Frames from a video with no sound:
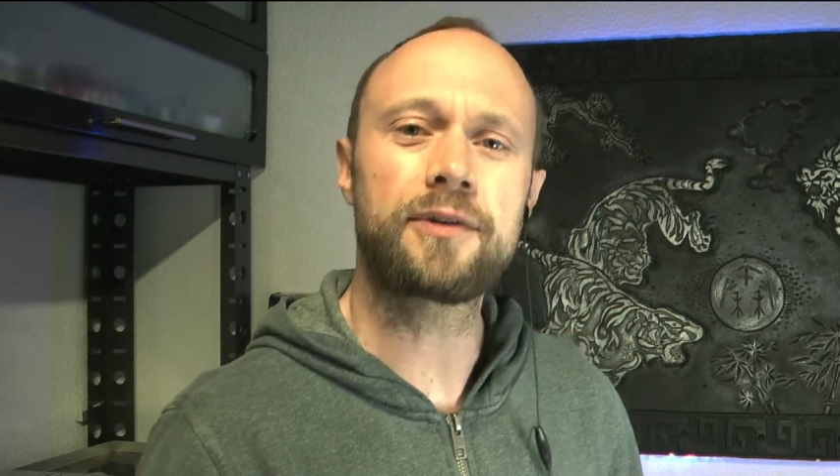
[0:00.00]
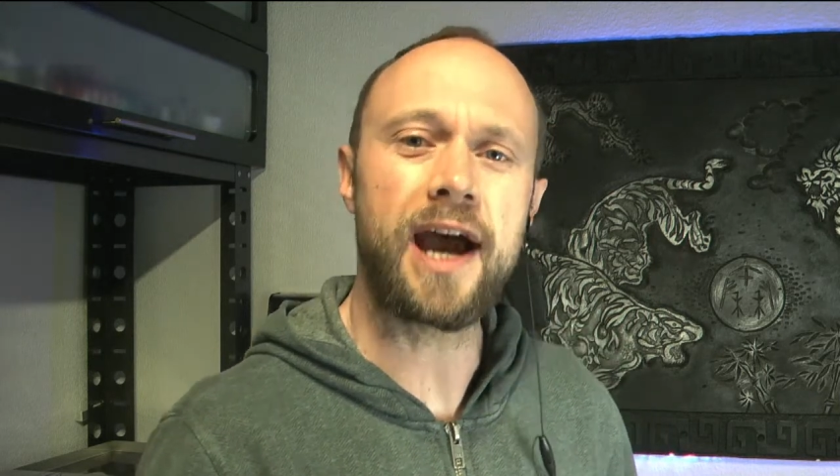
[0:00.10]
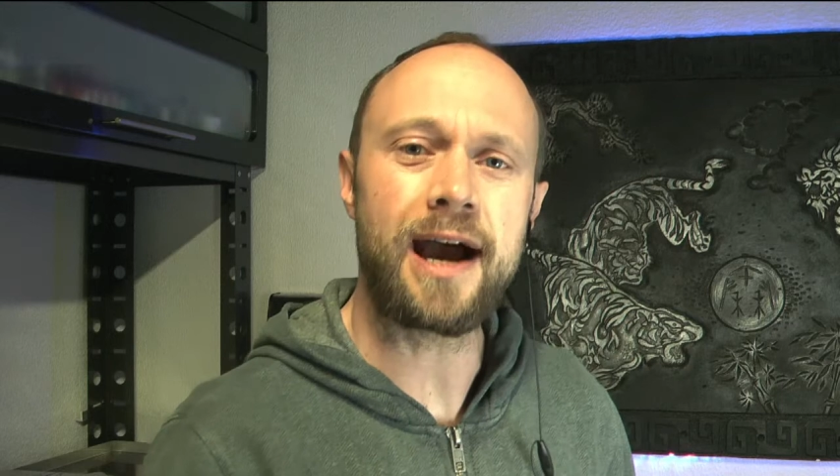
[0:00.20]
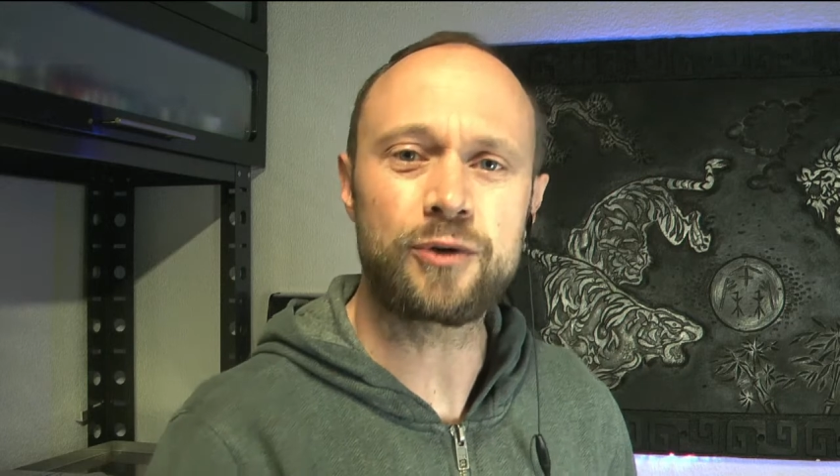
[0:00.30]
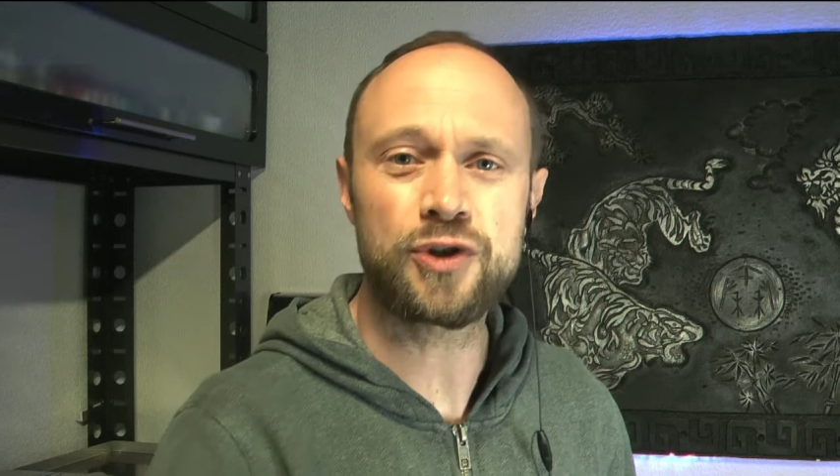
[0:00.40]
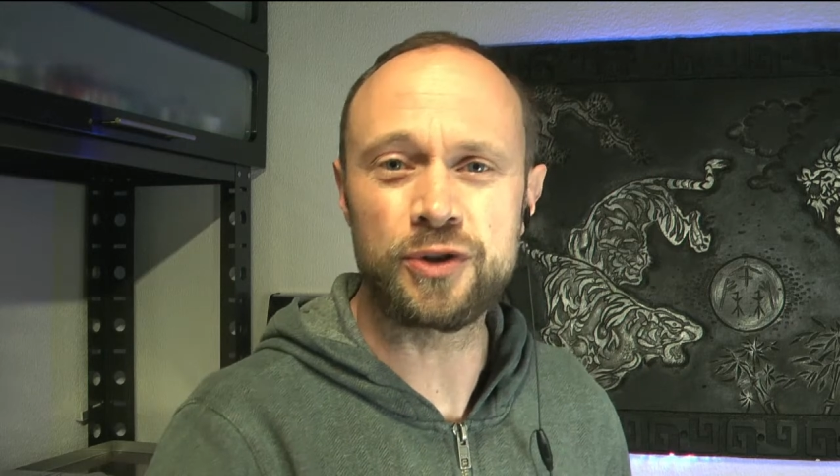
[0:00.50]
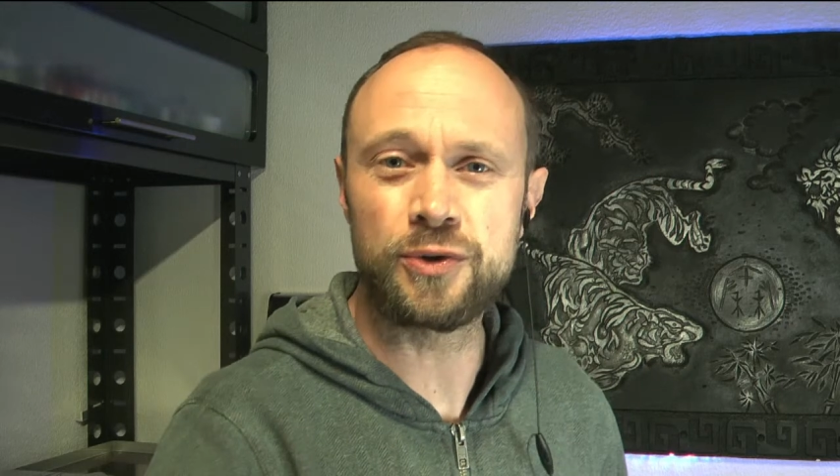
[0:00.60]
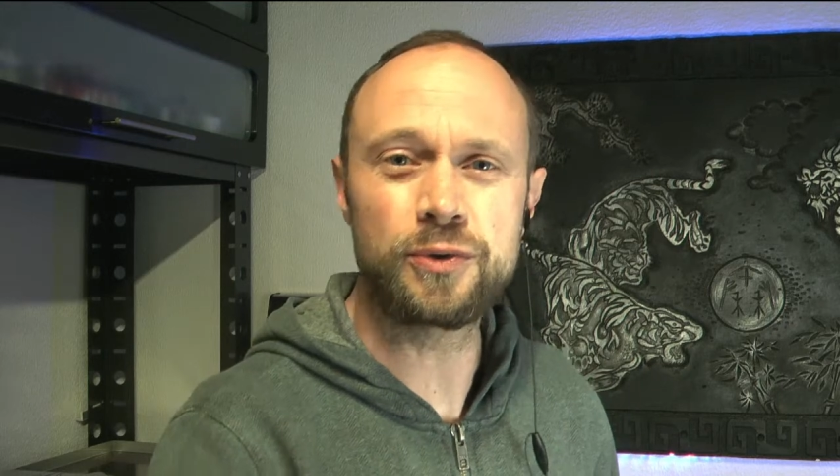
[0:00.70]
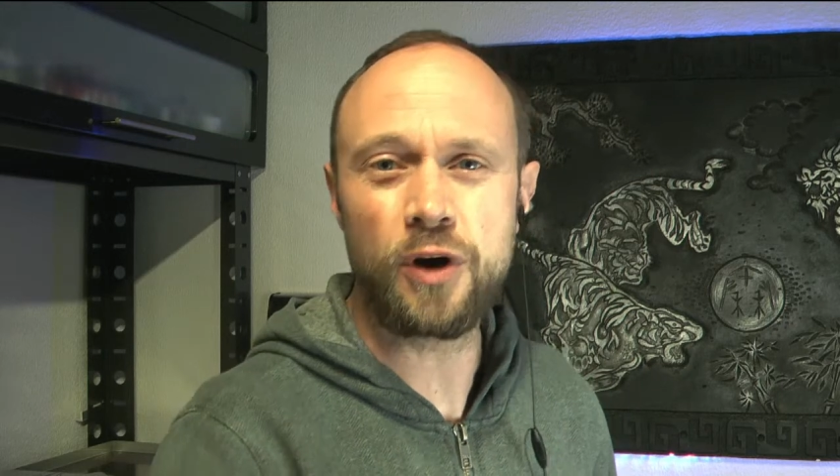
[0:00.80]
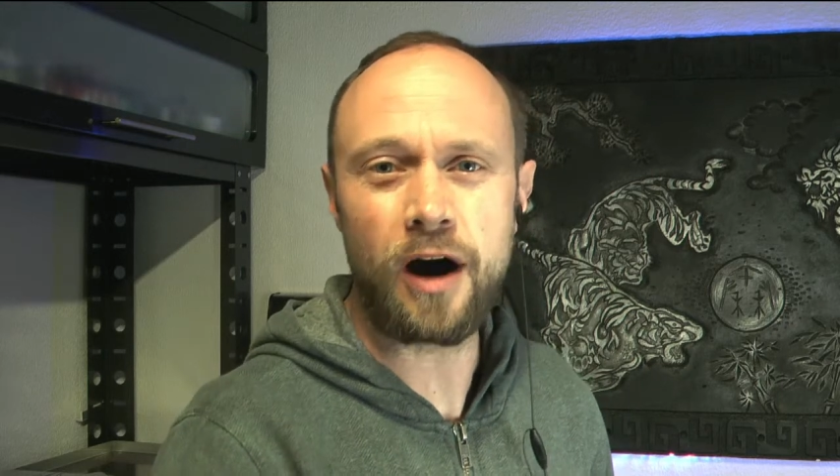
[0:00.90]
how
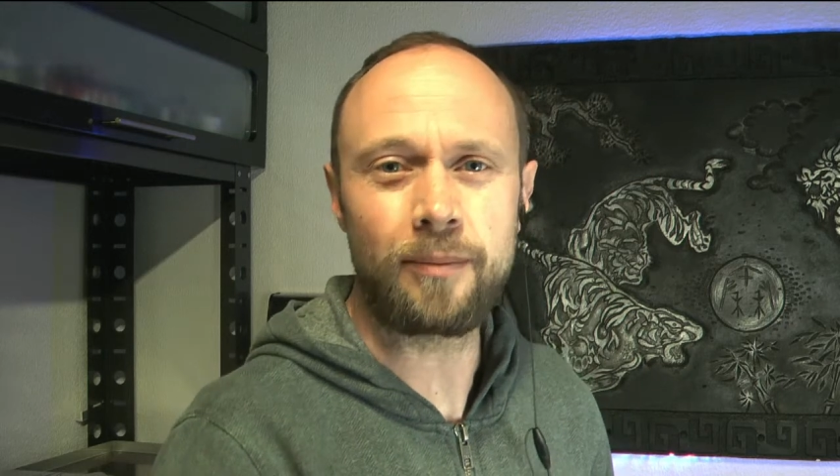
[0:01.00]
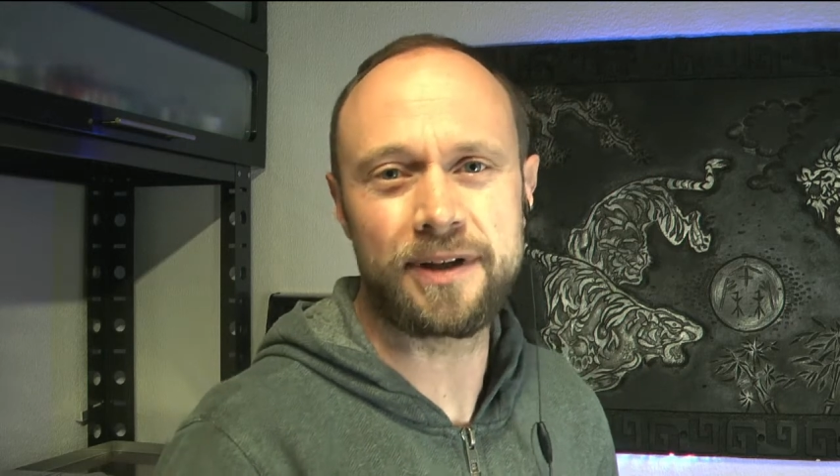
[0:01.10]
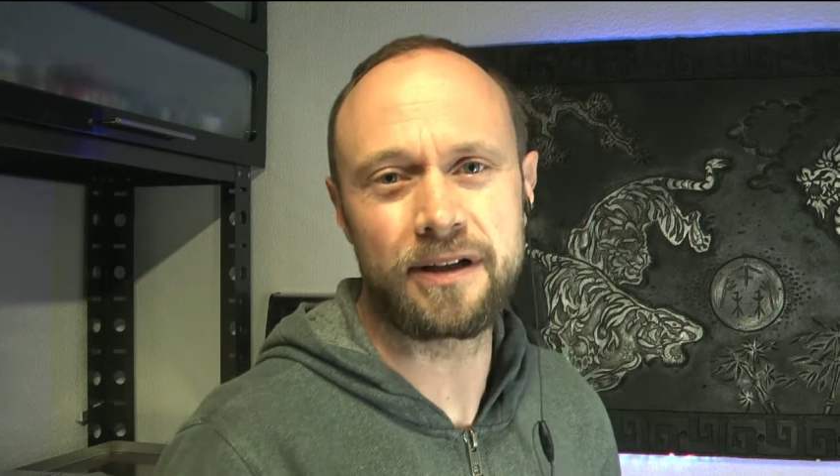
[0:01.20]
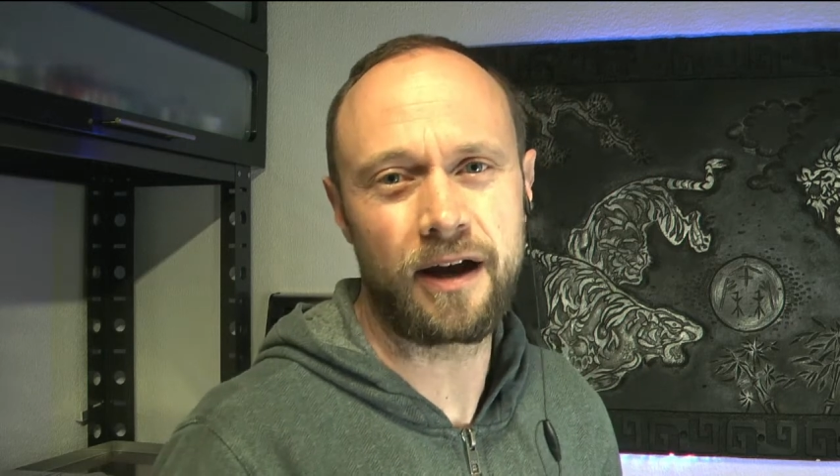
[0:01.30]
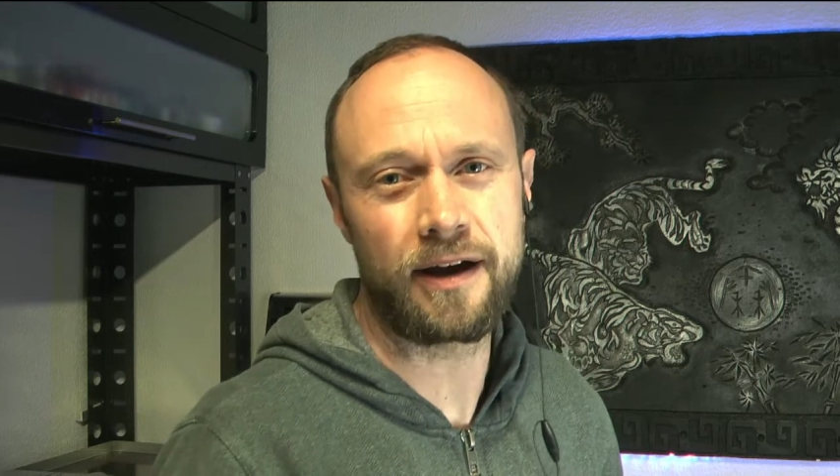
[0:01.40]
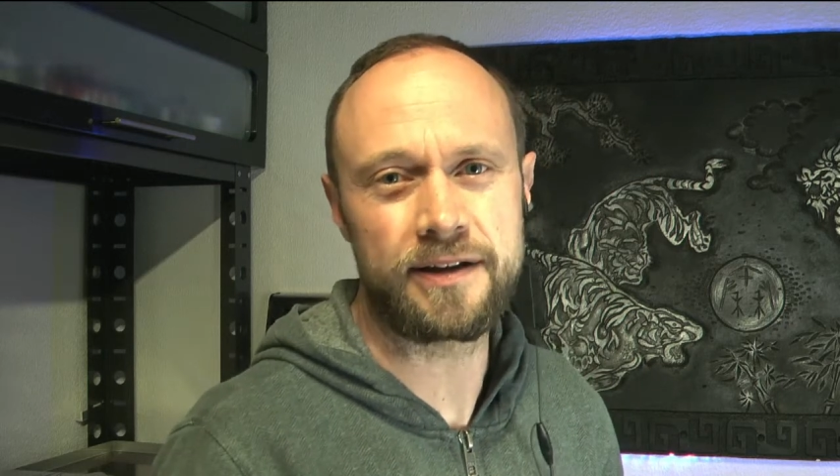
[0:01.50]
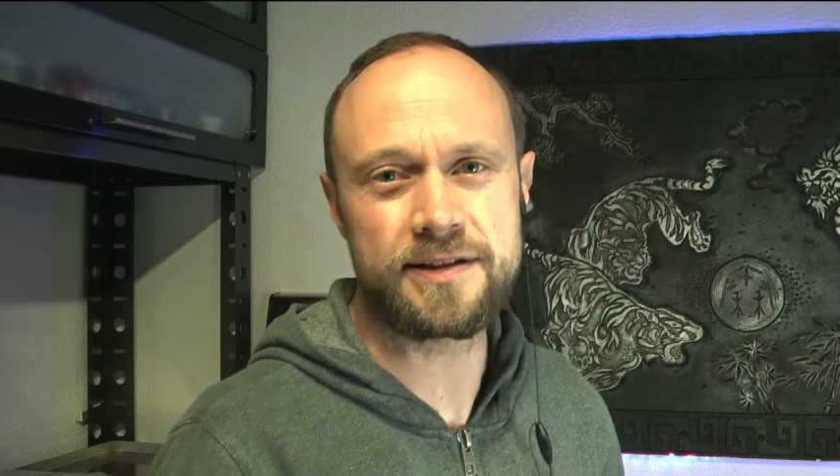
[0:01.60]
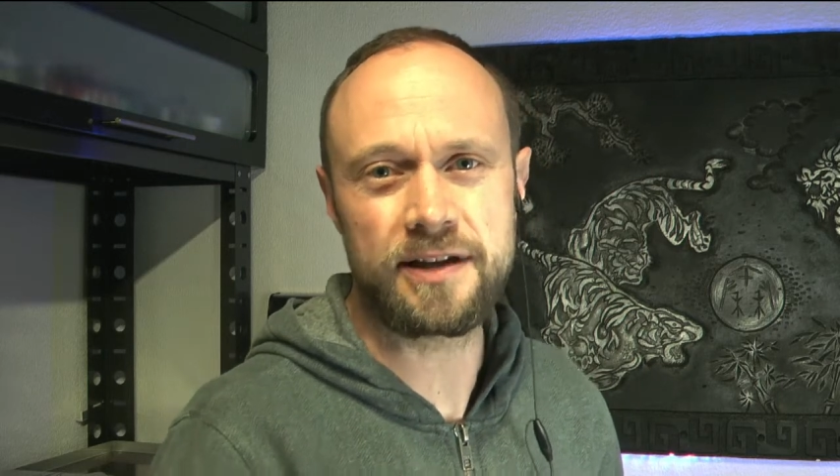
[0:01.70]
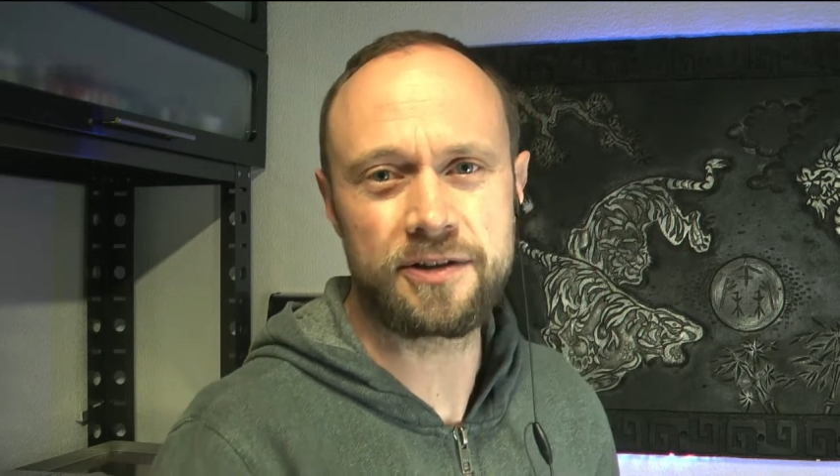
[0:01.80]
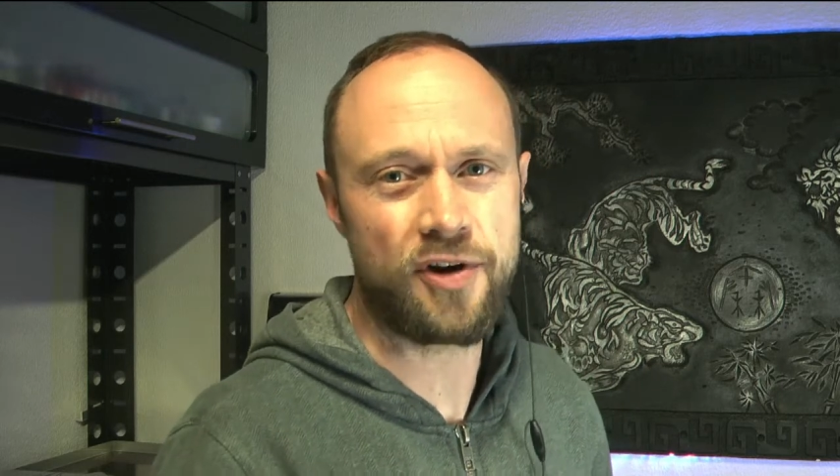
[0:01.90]
to copy lines
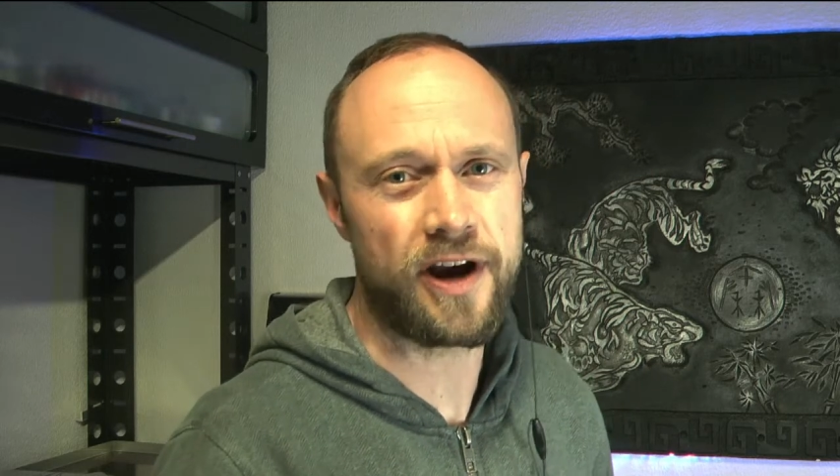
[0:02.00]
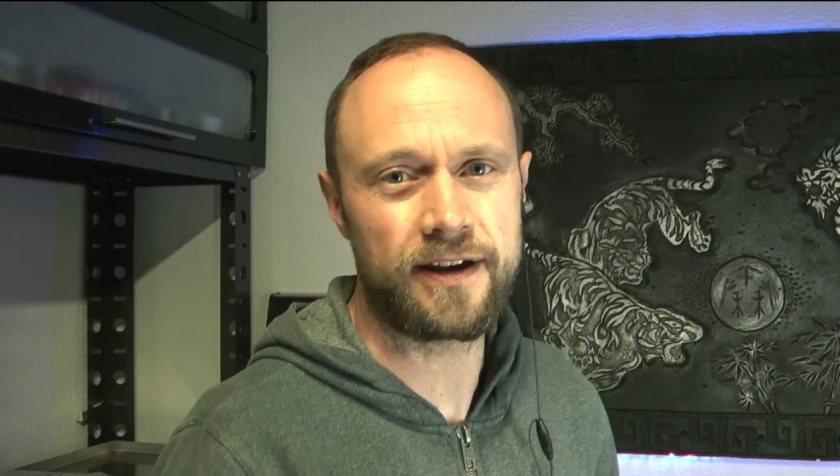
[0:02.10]
and right